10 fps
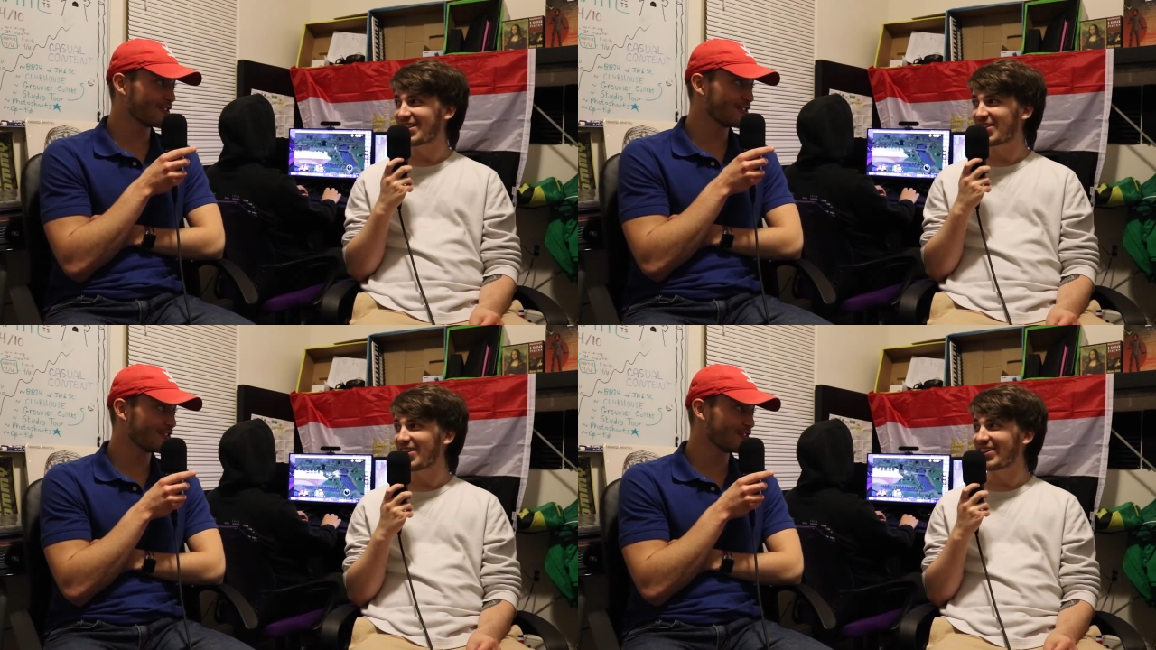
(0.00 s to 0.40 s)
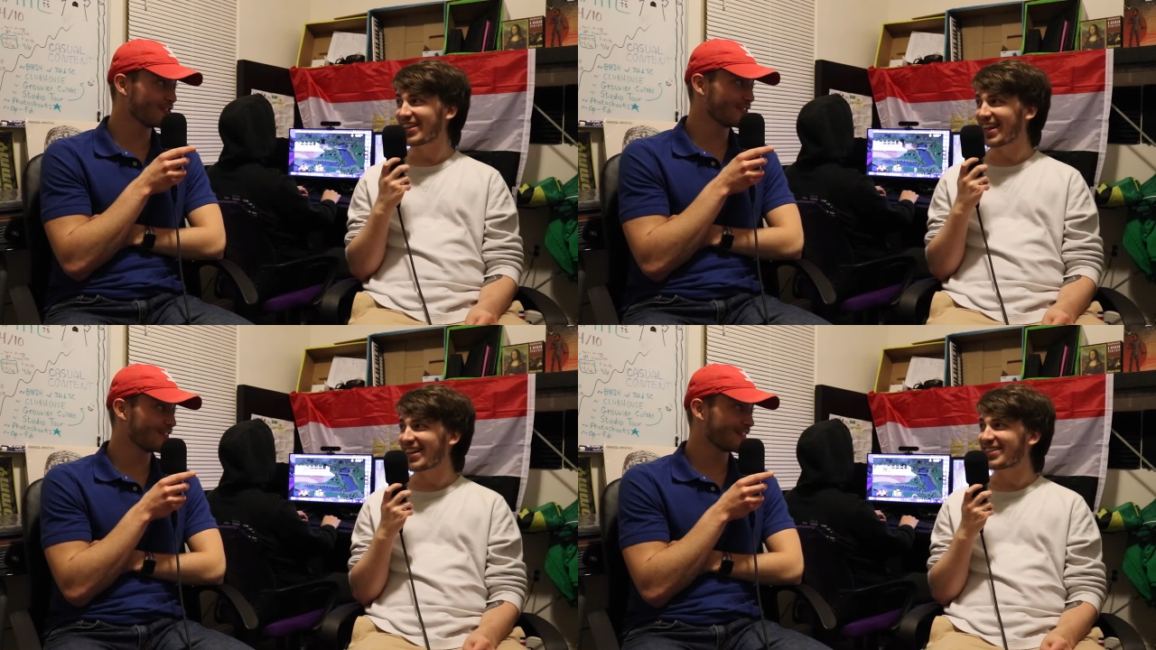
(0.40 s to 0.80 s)
Speaker 1: So
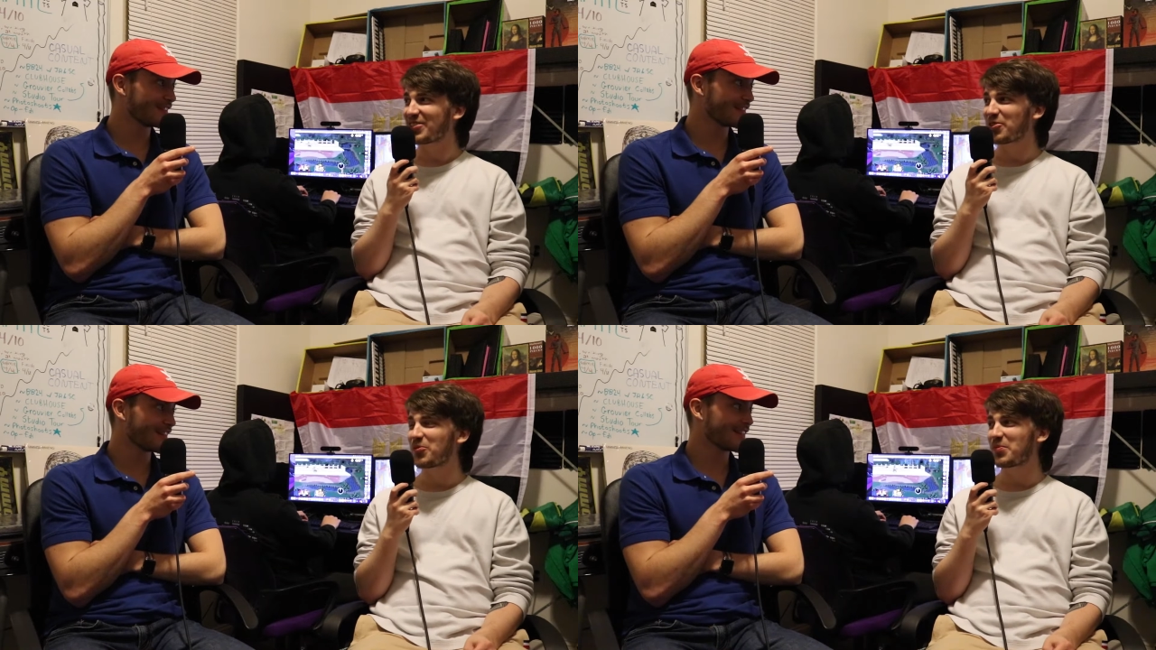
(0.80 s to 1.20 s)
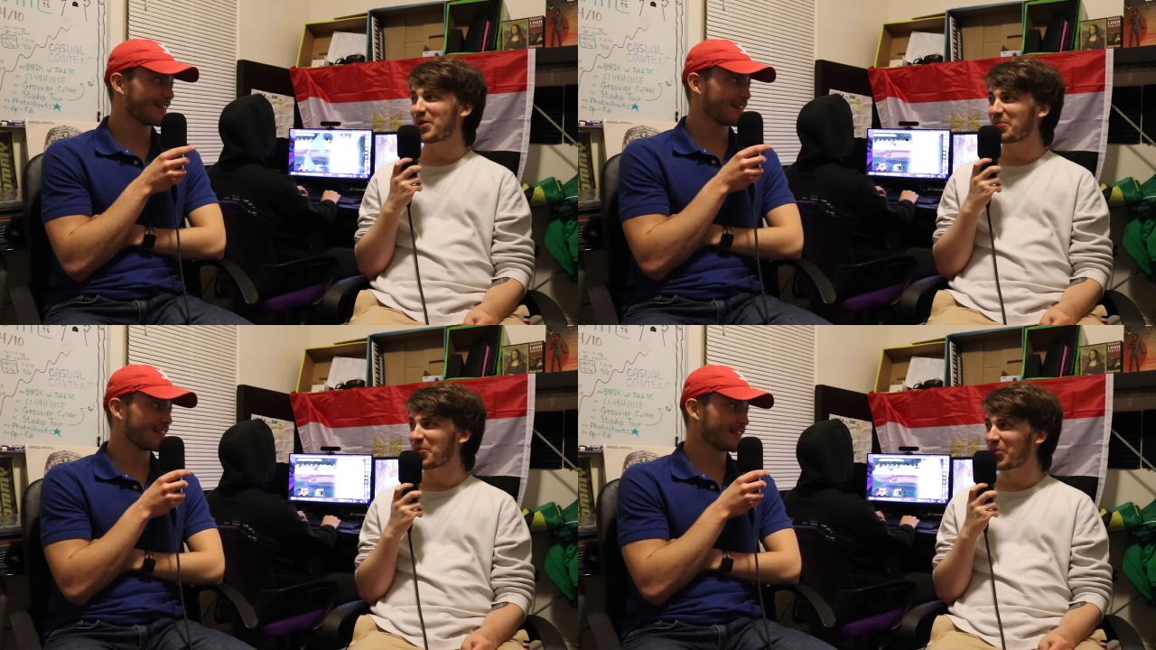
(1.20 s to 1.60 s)
yeah, that's two
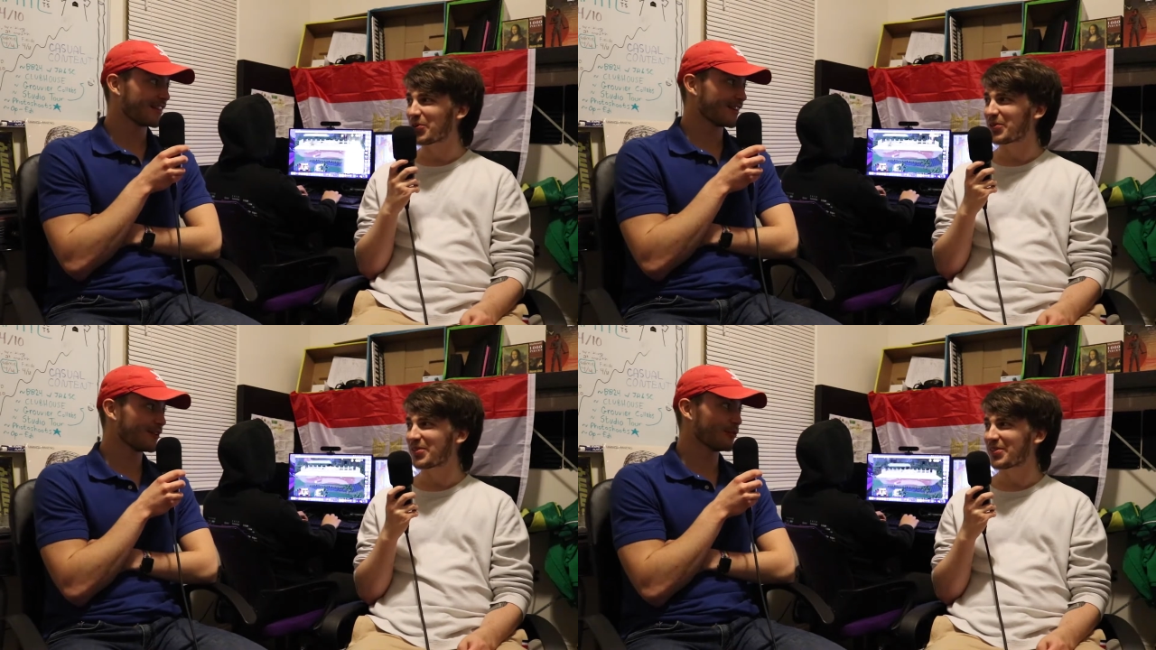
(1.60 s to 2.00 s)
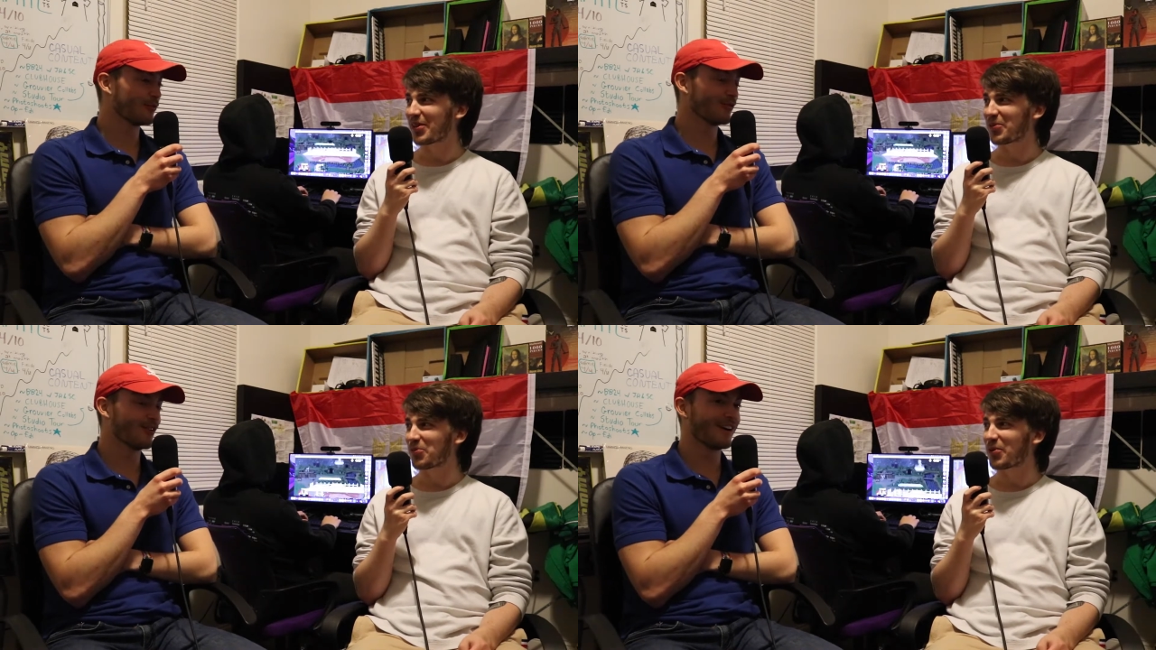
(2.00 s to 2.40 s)
people
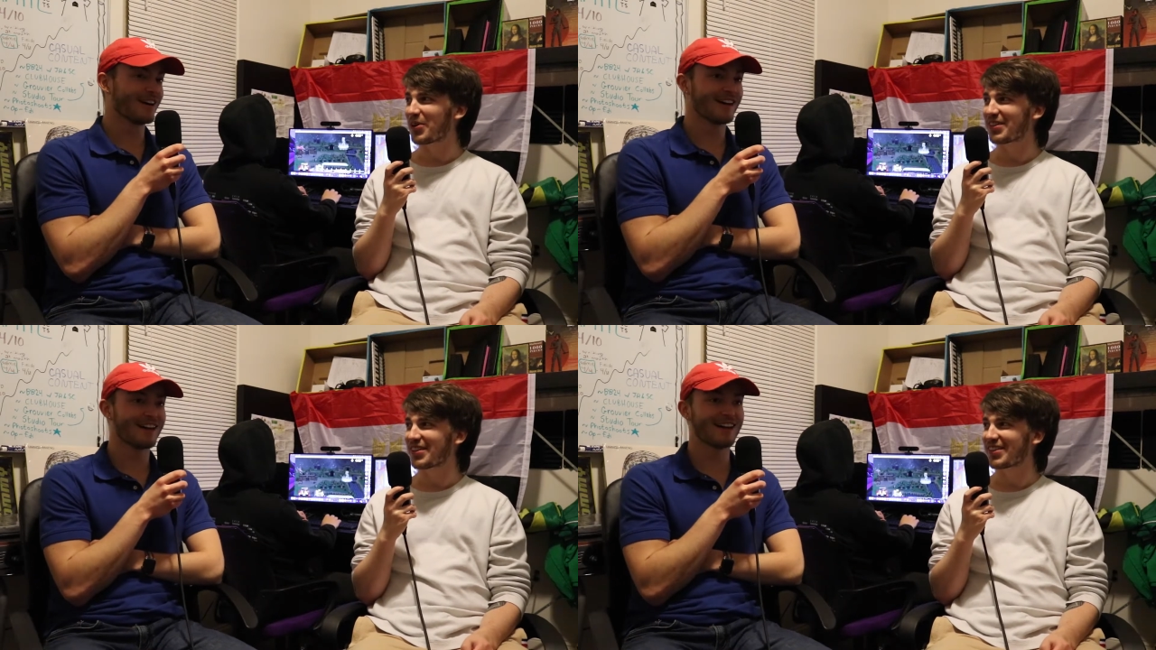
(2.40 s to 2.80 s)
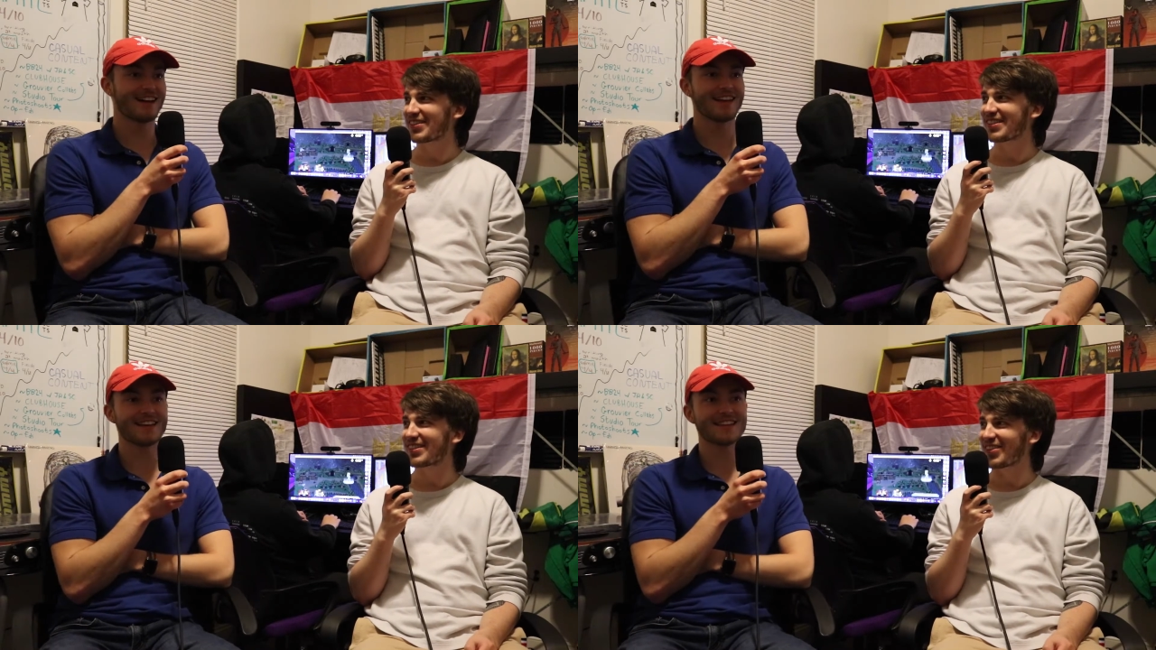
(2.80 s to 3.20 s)
like what?
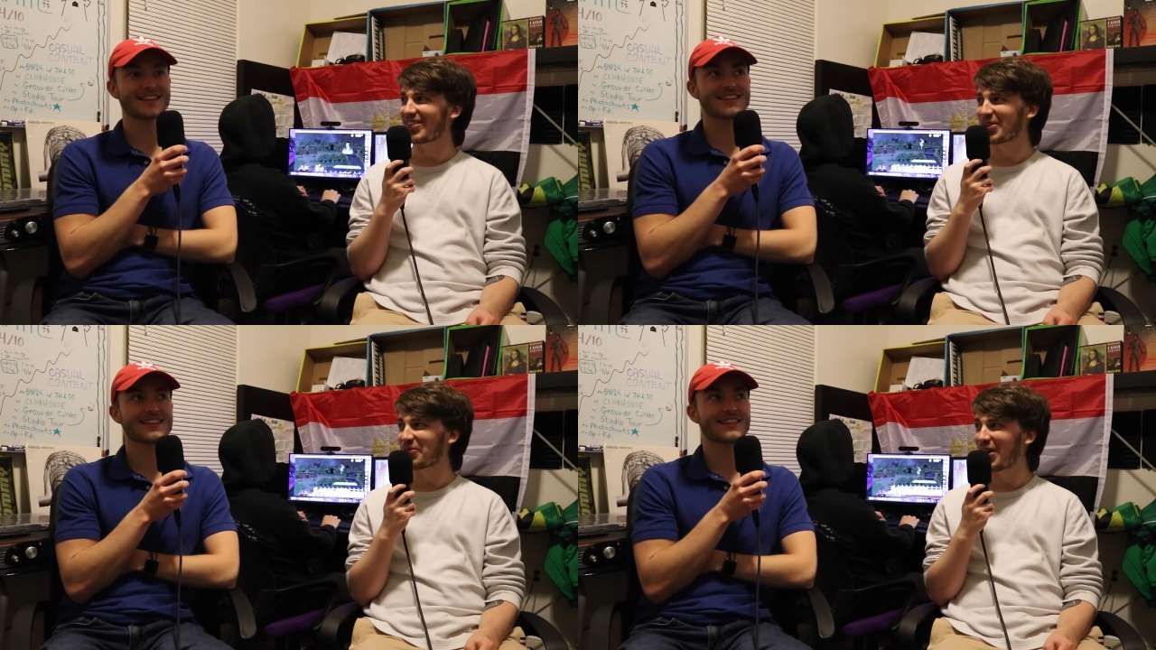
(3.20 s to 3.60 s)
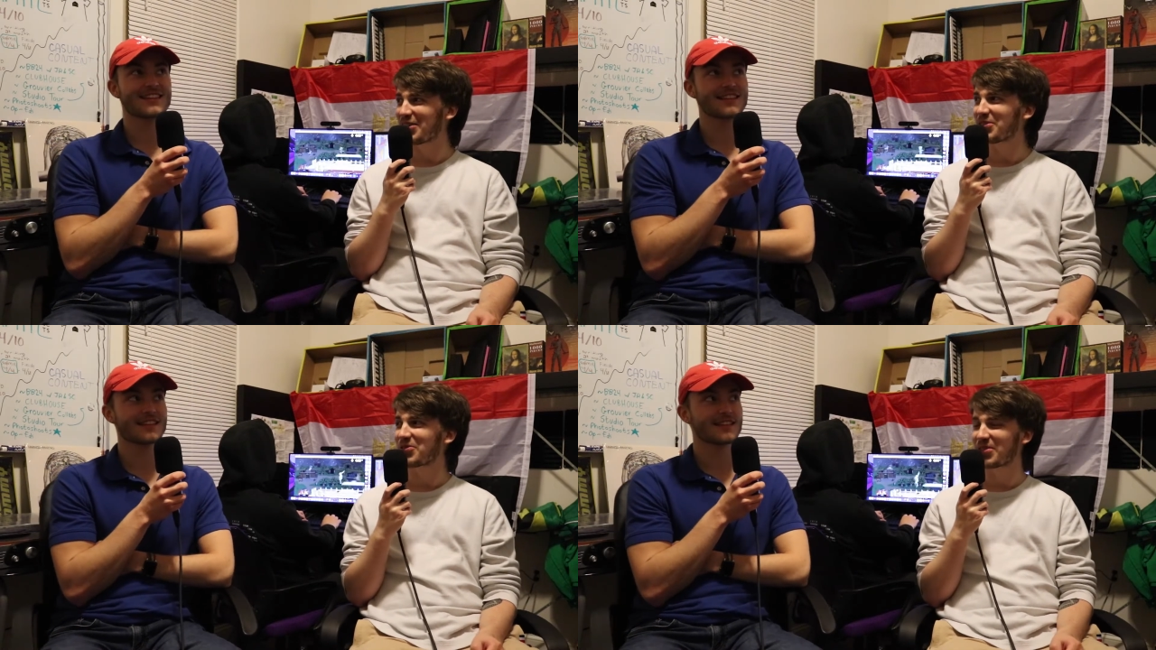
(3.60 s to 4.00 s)
worth. So like
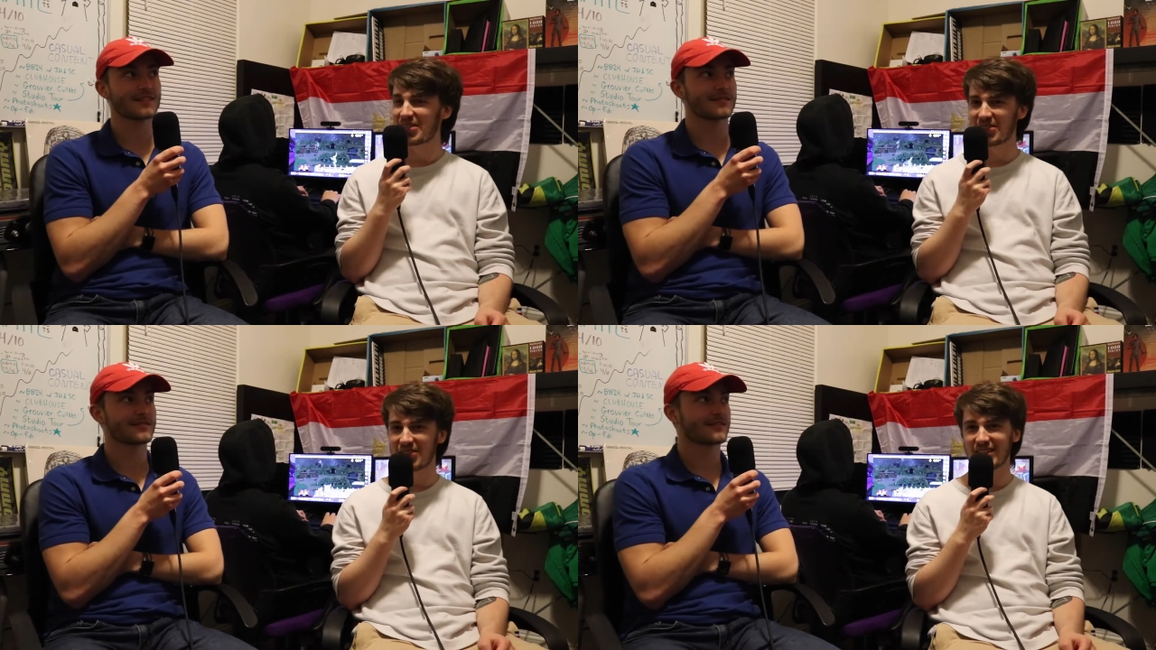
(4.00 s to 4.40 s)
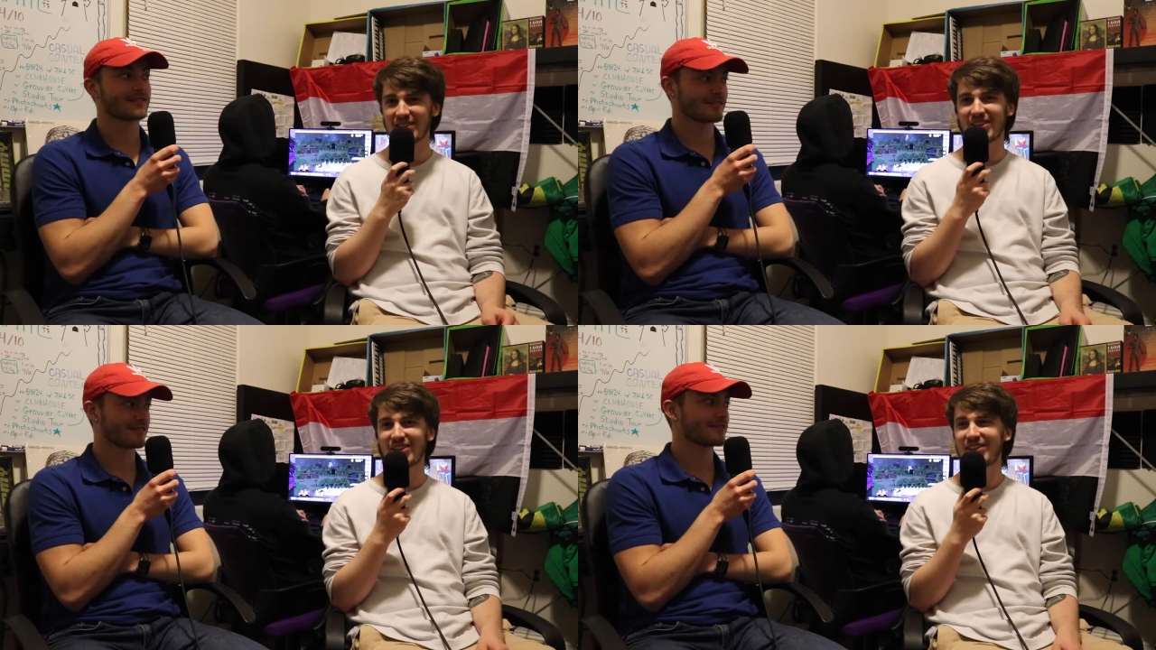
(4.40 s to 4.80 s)
mine's really really
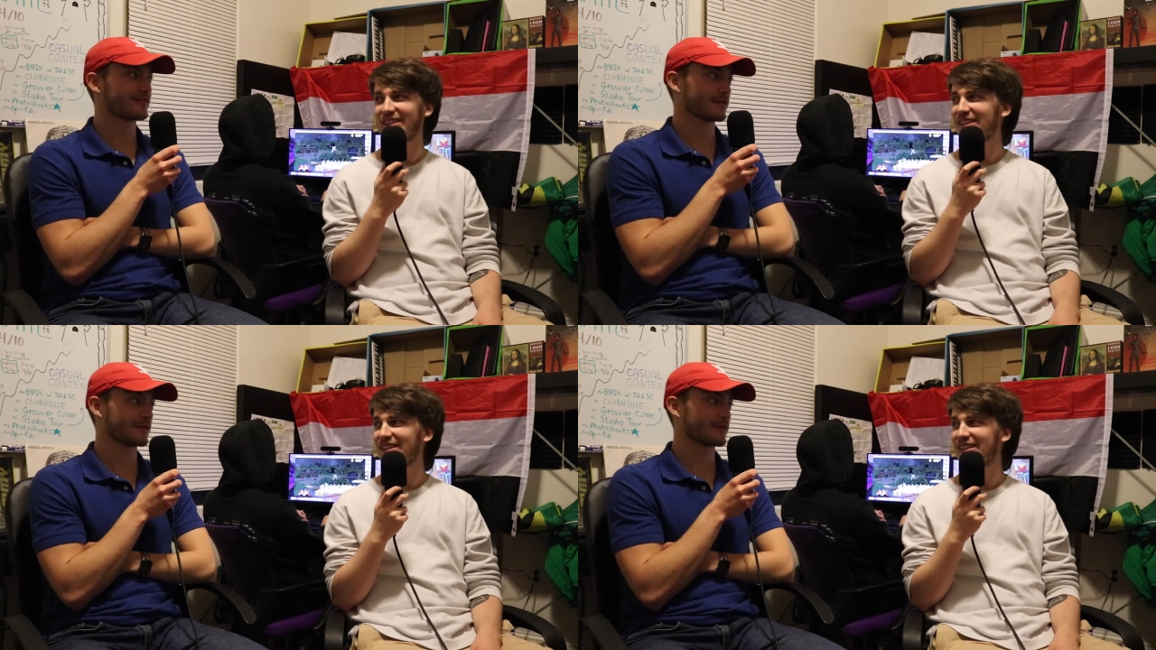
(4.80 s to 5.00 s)
low.